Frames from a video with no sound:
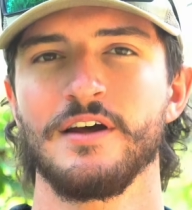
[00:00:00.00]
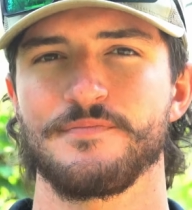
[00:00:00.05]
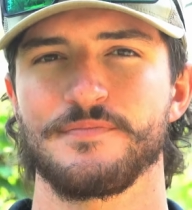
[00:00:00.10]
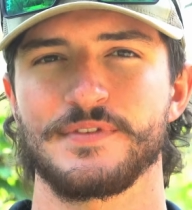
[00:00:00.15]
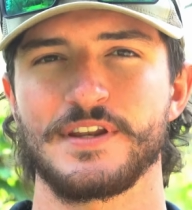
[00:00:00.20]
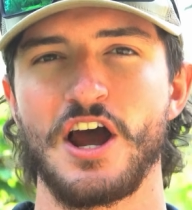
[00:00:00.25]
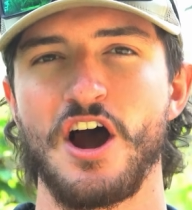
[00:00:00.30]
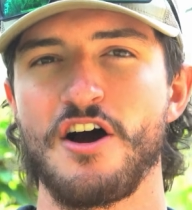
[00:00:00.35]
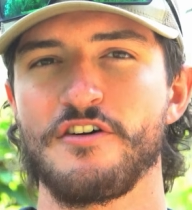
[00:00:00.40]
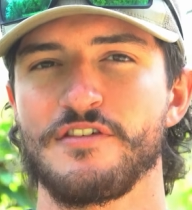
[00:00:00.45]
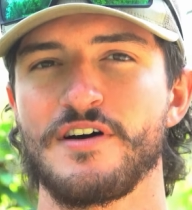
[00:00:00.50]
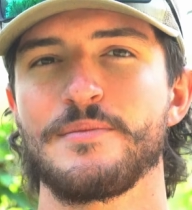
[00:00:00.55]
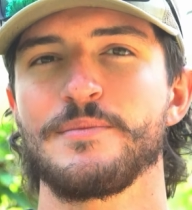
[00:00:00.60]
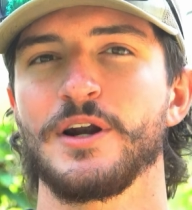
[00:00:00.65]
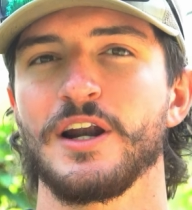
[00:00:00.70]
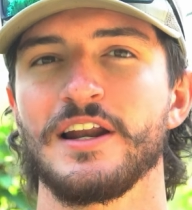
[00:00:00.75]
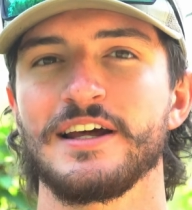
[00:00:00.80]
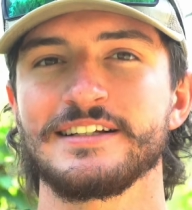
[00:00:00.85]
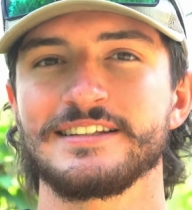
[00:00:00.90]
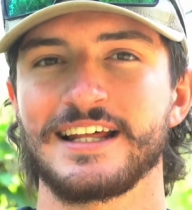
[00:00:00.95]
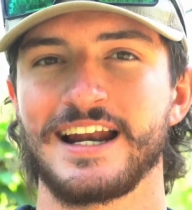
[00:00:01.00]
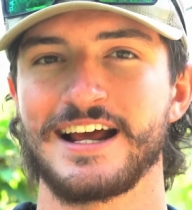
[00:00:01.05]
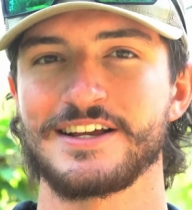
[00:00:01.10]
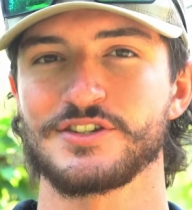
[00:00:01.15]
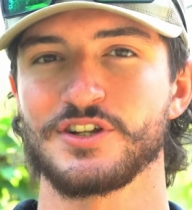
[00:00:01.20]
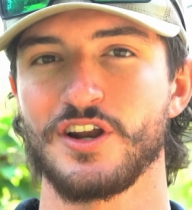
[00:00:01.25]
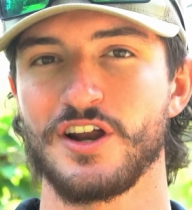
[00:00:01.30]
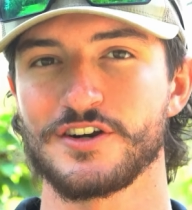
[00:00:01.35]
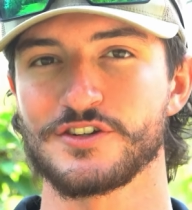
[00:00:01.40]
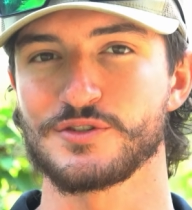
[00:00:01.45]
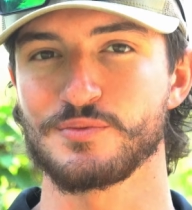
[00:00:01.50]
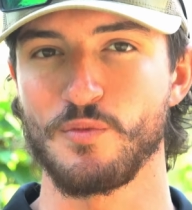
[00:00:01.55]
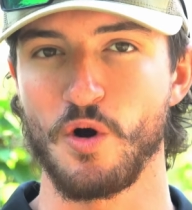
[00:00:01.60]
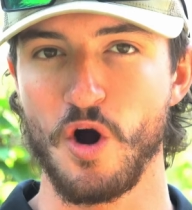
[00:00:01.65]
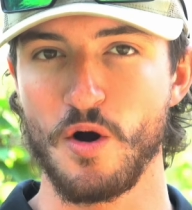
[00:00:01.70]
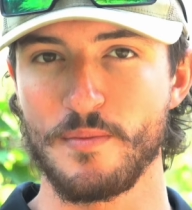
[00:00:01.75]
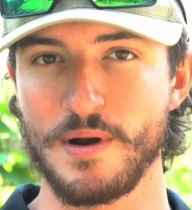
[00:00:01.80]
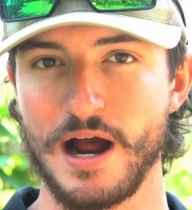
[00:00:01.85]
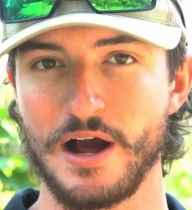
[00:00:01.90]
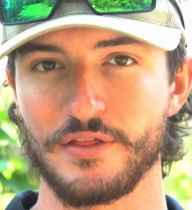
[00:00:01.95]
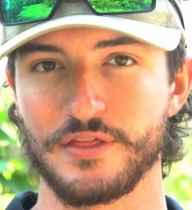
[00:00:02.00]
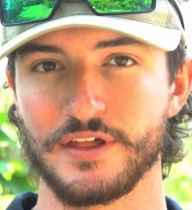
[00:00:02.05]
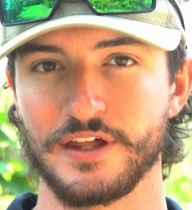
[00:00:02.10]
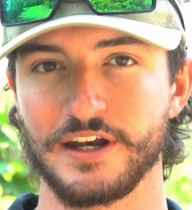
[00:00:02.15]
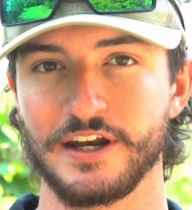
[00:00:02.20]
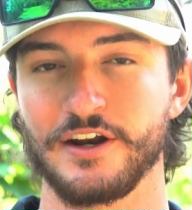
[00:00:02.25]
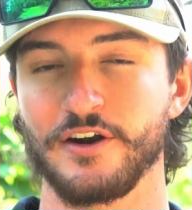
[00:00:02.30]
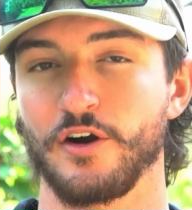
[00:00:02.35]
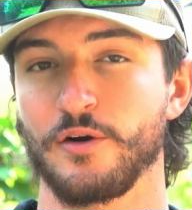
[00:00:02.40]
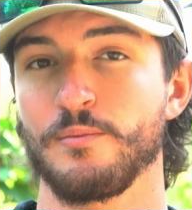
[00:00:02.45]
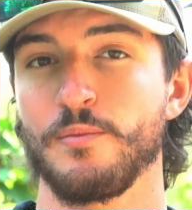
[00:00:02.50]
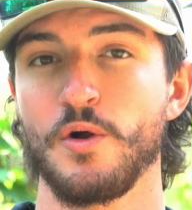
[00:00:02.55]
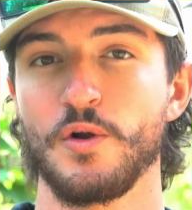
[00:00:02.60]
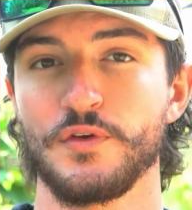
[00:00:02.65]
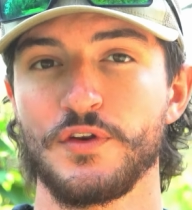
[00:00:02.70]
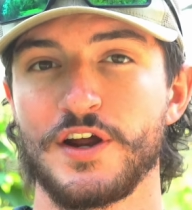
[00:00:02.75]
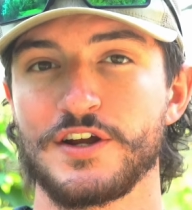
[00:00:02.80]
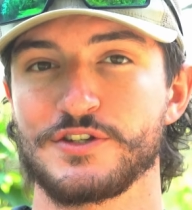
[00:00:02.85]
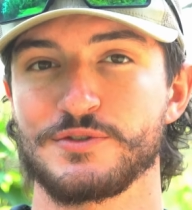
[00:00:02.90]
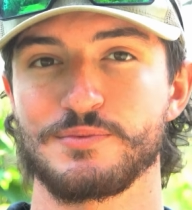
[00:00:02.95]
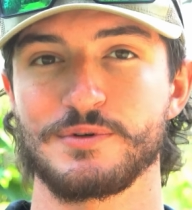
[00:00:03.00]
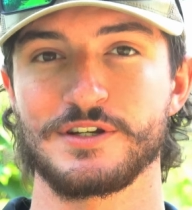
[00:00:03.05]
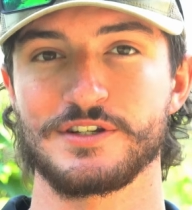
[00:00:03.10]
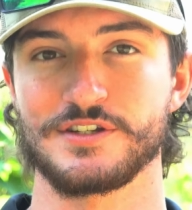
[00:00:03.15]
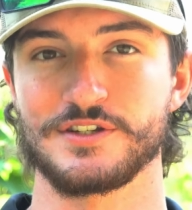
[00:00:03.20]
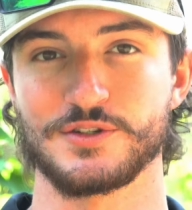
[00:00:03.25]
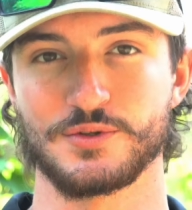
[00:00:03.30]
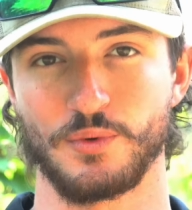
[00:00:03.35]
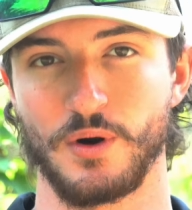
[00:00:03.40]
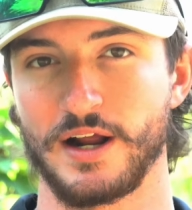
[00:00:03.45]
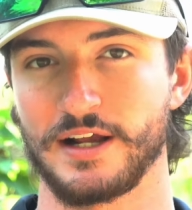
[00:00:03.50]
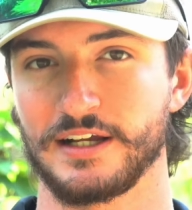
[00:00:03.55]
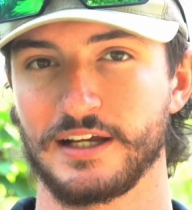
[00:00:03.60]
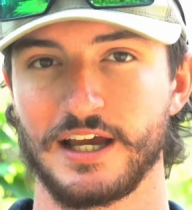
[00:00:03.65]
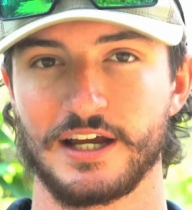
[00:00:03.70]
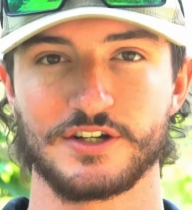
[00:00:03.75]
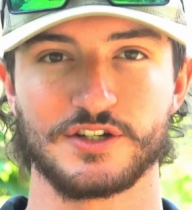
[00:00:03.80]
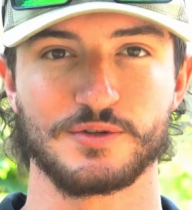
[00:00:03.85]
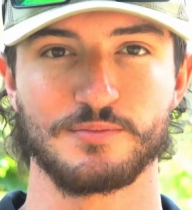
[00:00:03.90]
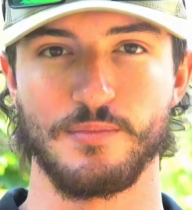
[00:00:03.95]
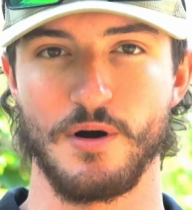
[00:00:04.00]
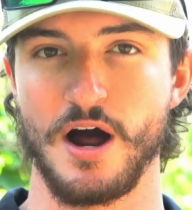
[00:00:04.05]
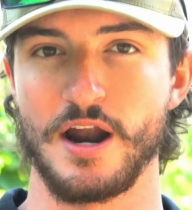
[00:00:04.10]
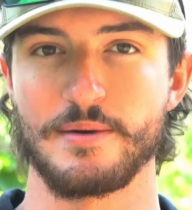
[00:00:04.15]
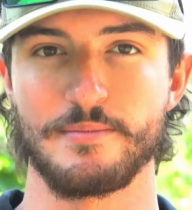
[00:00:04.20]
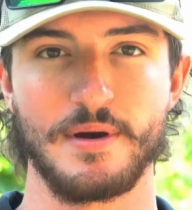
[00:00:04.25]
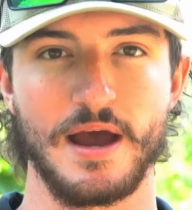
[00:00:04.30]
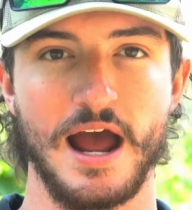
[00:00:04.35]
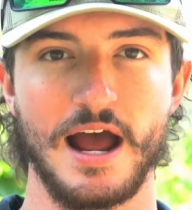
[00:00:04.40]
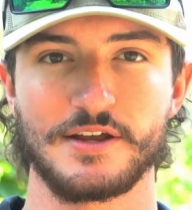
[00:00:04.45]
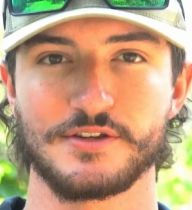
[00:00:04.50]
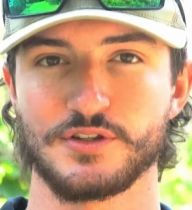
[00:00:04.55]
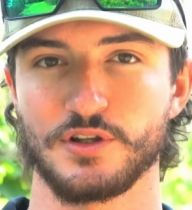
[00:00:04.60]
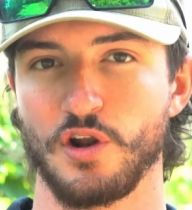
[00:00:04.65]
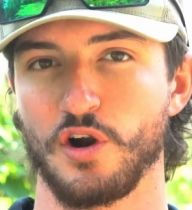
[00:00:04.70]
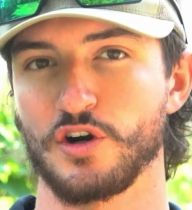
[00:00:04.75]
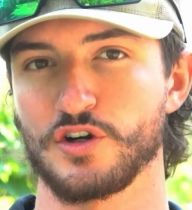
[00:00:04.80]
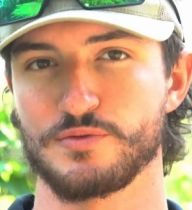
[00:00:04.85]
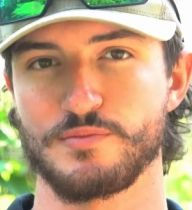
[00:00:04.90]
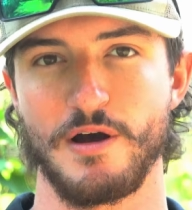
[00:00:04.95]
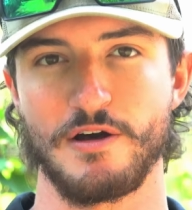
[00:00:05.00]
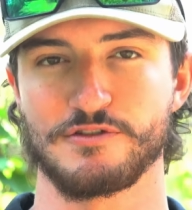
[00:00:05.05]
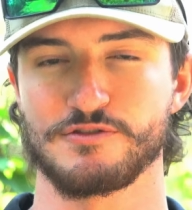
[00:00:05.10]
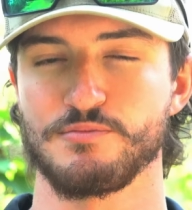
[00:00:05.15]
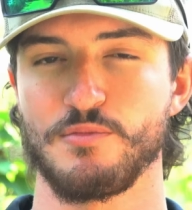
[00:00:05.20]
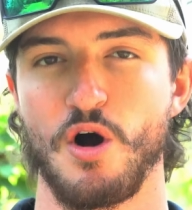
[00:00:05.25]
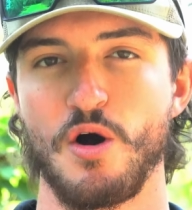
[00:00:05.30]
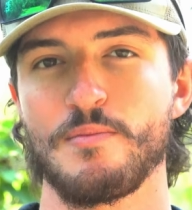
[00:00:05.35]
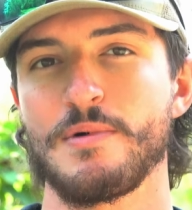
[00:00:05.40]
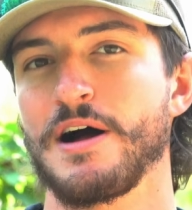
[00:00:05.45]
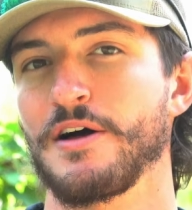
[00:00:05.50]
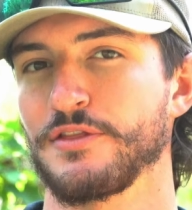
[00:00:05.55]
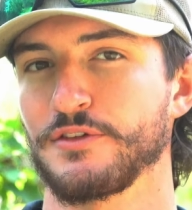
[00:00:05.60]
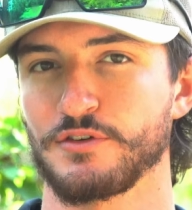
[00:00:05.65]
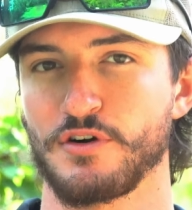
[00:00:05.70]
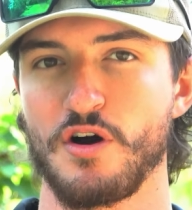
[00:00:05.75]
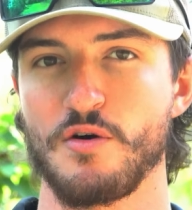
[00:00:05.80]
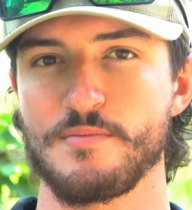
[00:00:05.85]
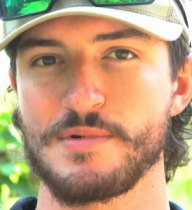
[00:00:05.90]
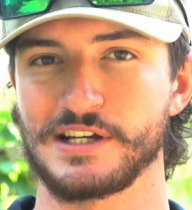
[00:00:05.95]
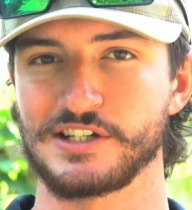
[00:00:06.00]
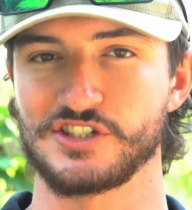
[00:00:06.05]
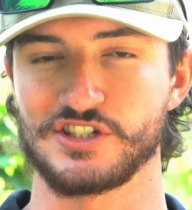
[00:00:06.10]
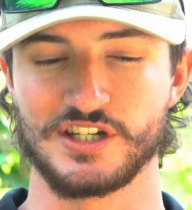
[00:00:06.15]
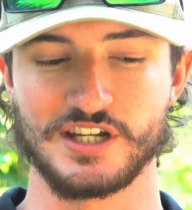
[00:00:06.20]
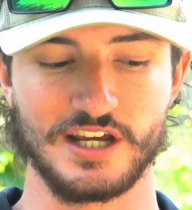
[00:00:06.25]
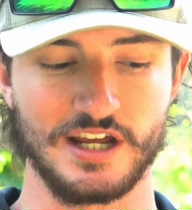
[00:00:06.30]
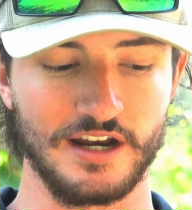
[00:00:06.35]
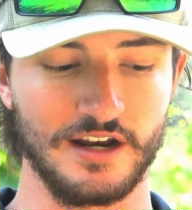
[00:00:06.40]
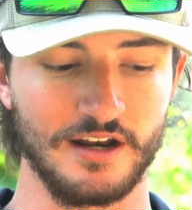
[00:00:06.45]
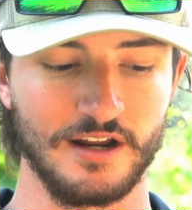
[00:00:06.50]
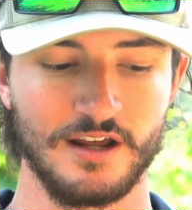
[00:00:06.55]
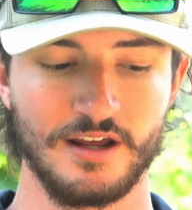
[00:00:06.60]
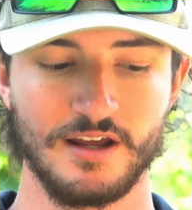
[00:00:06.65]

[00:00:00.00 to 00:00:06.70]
Now, if I'm in a lake that has a lot of smallmouth in it, or multi-species, where I can catch spotted bass, largemouth, smallmouth, they're all mixed in,